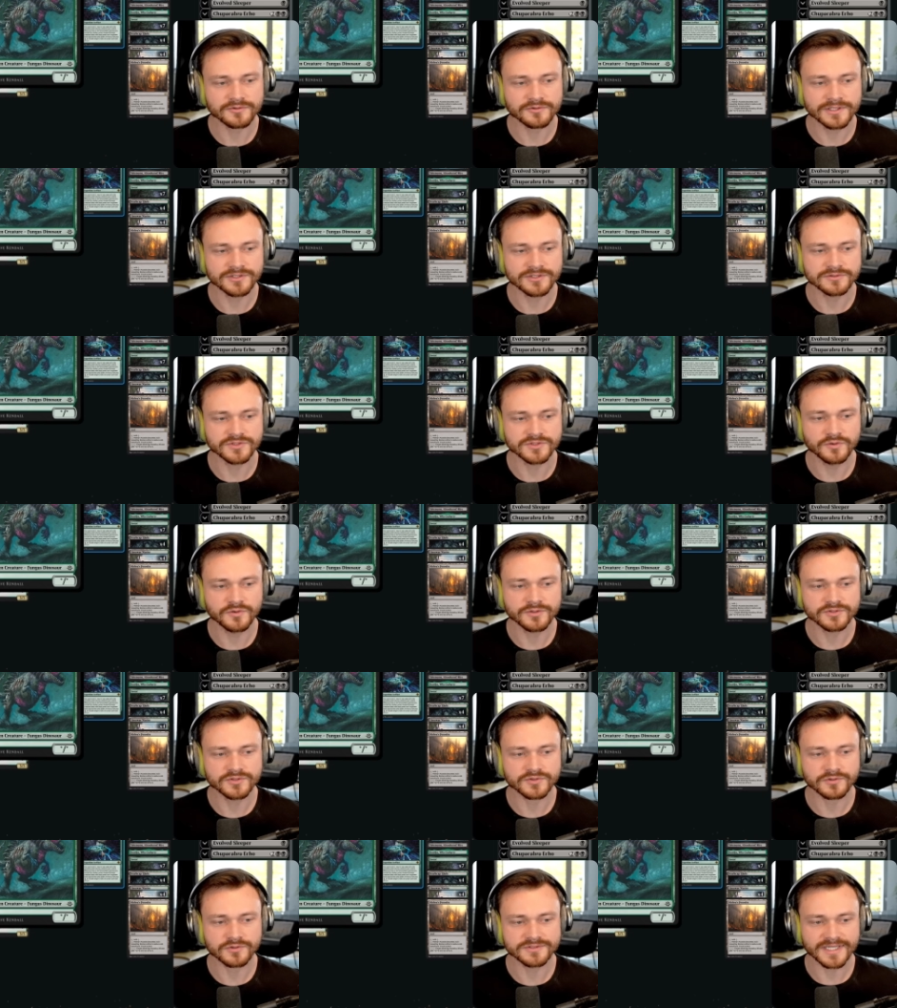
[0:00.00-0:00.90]
creatures you
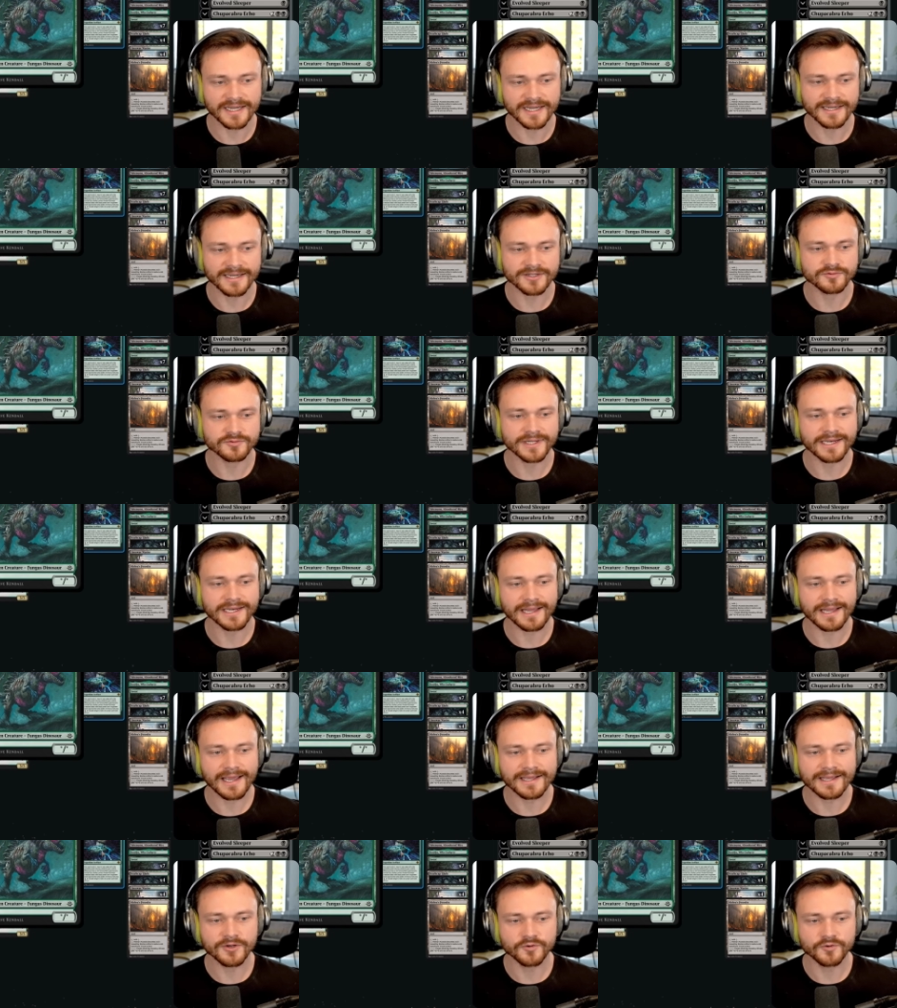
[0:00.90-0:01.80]
control die, create
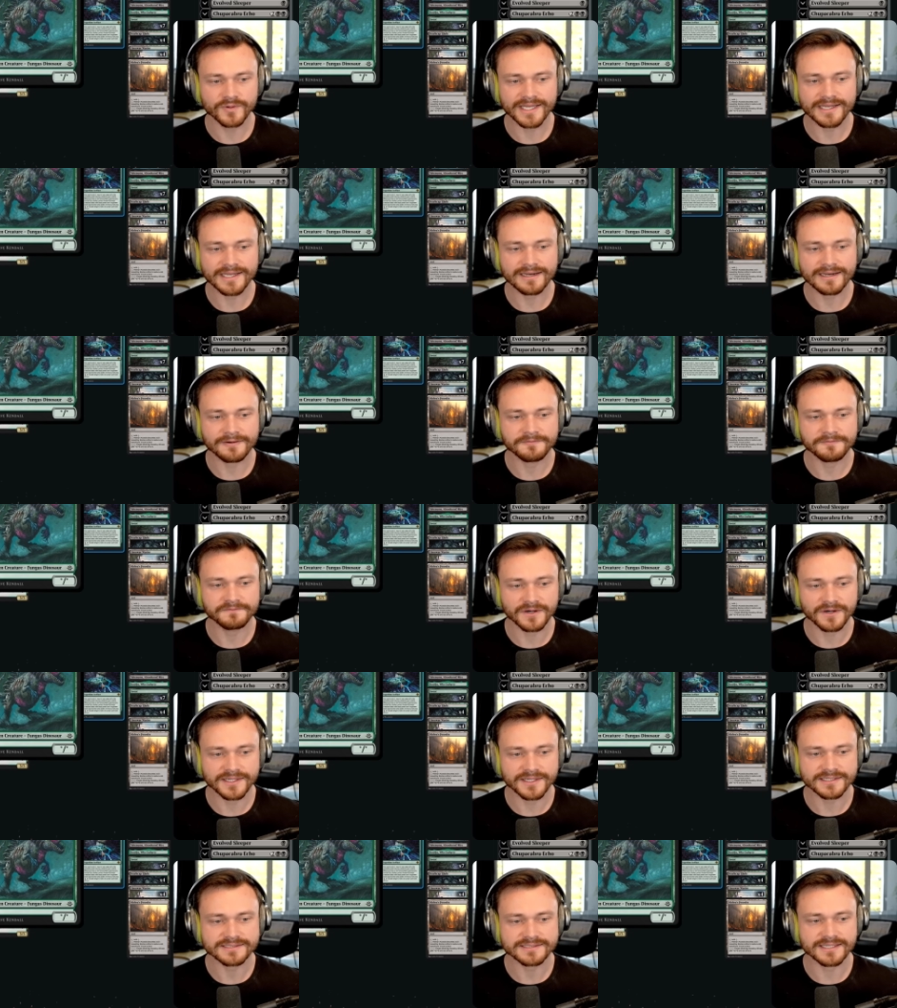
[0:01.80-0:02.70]
a green
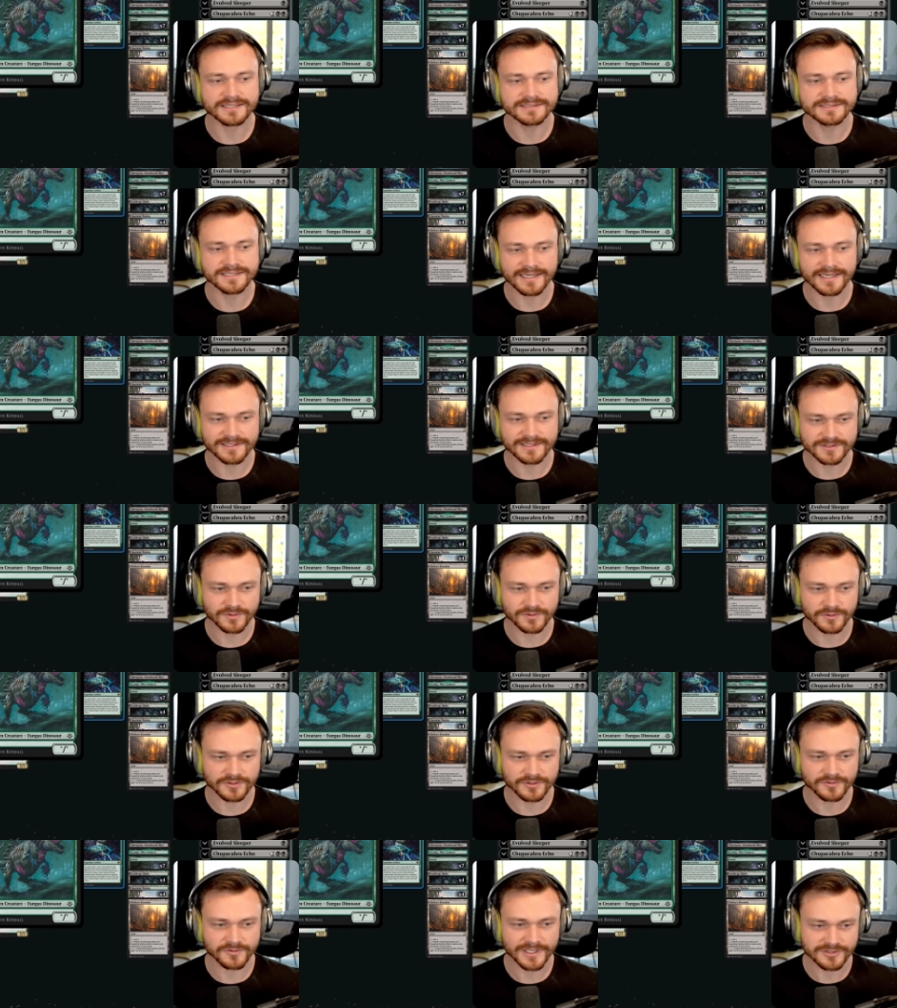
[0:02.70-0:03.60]
fungus dinosaur
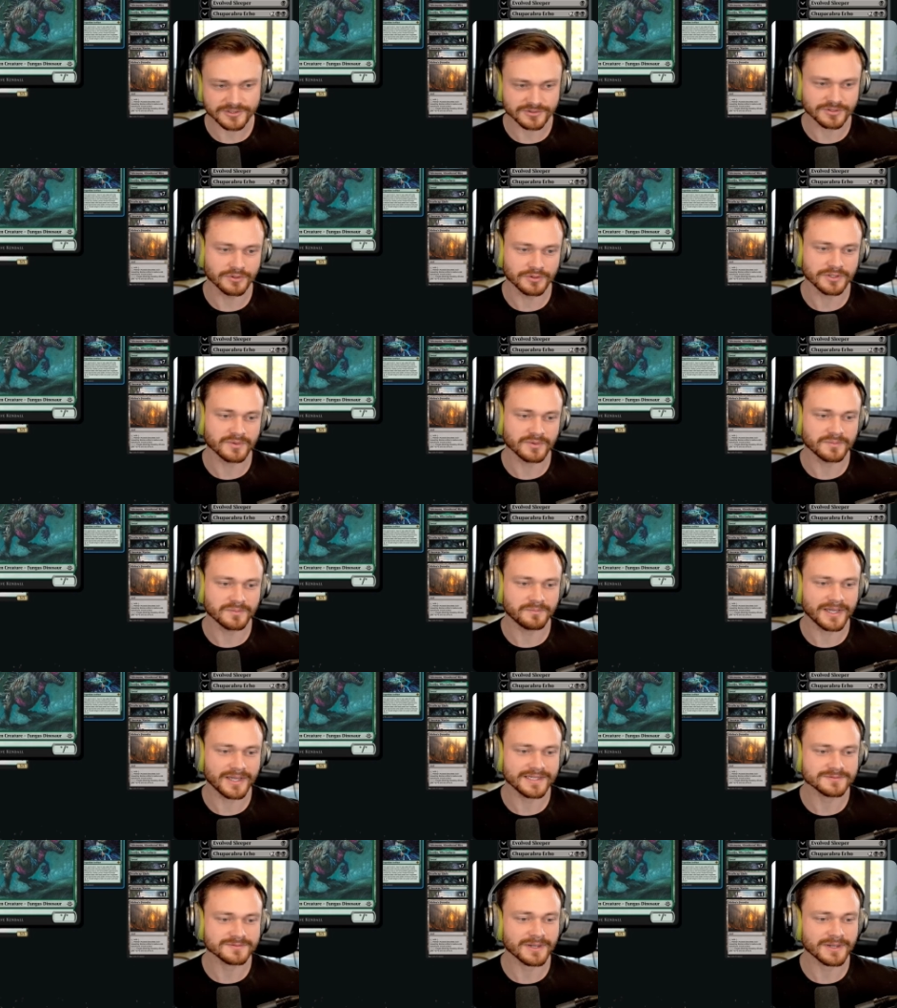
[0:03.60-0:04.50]
creature token with
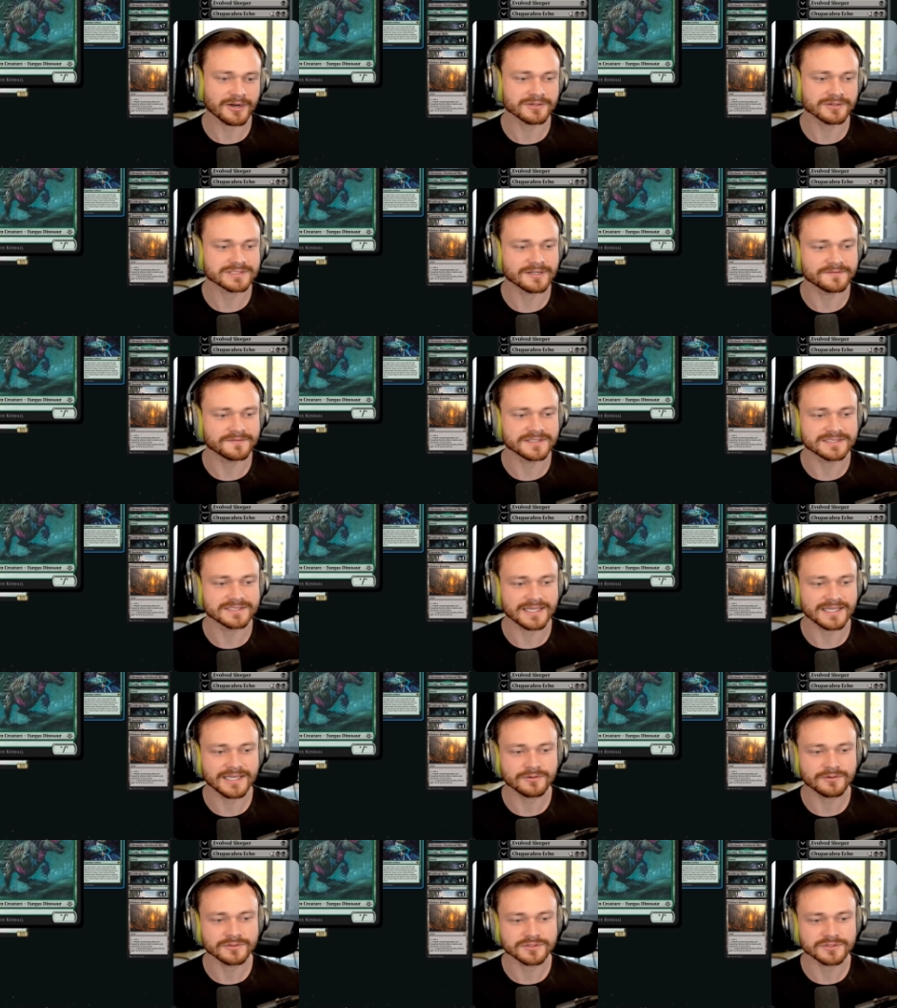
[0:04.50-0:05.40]
base power and toughness
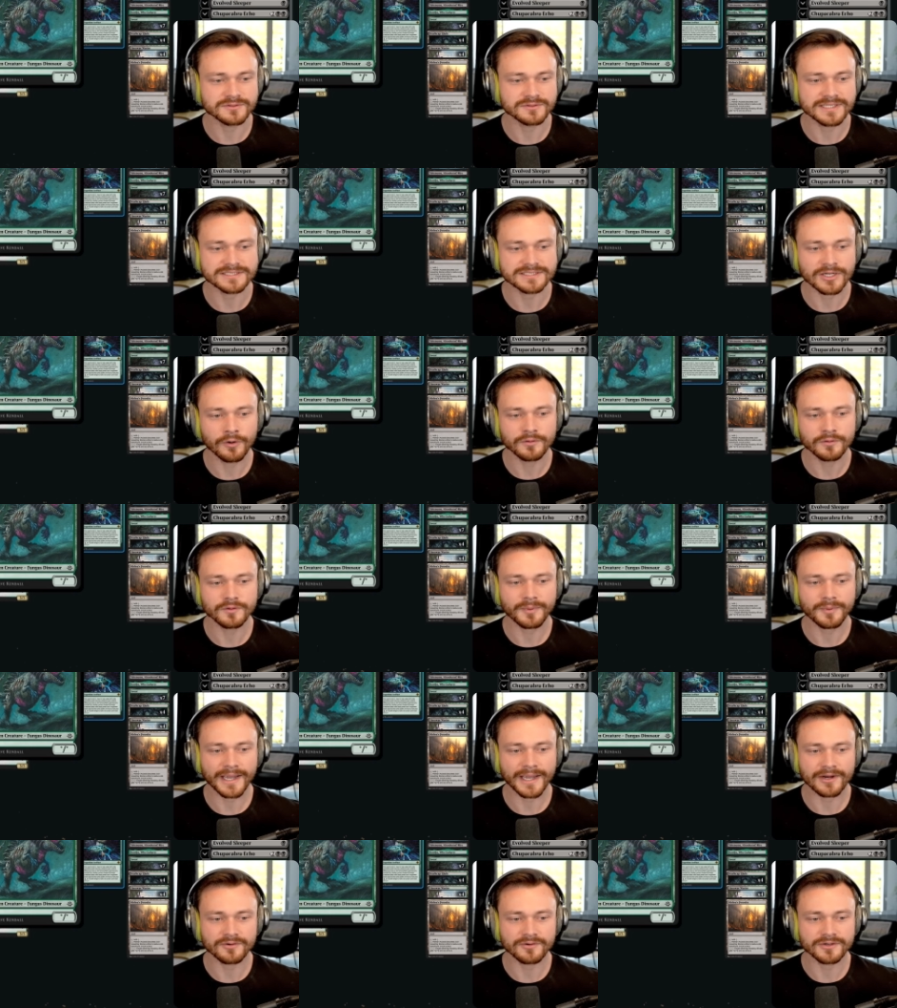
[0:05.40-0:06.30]
equal to the total
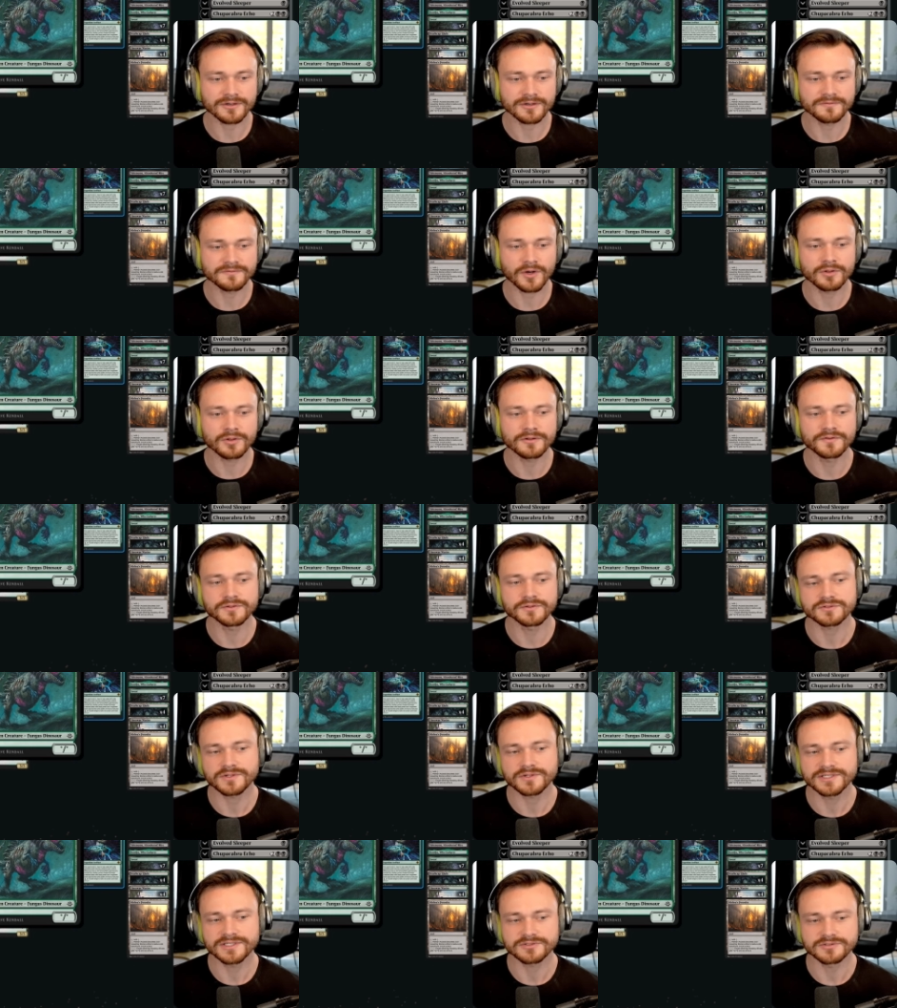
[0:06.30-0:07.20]
power of all of those
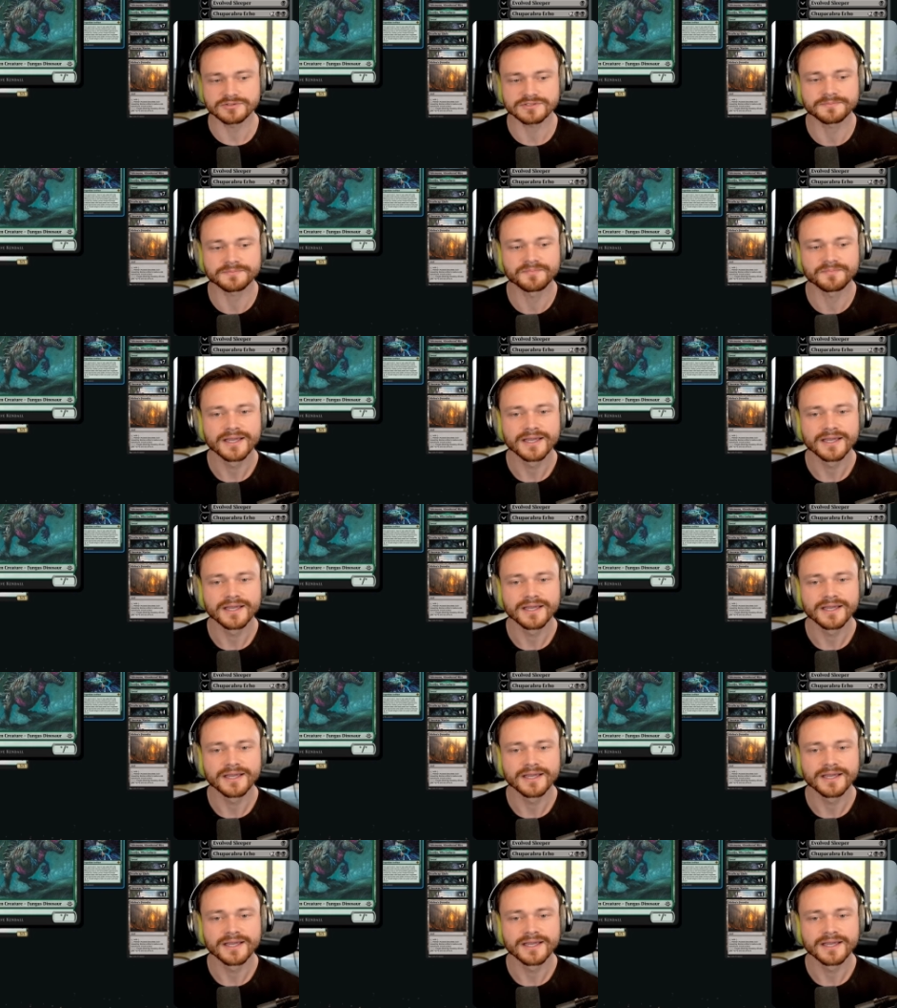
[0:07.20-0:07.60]
creatures.